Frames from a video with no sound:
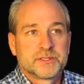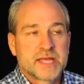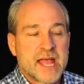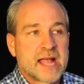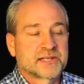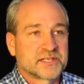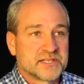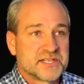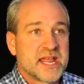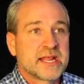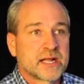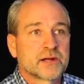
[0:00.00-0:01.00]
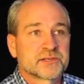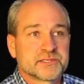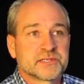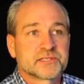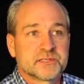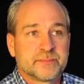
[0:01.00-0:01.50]
to actually take our
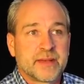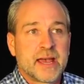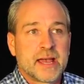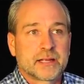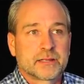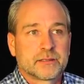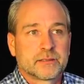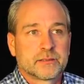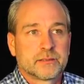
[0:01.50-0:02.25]
system back.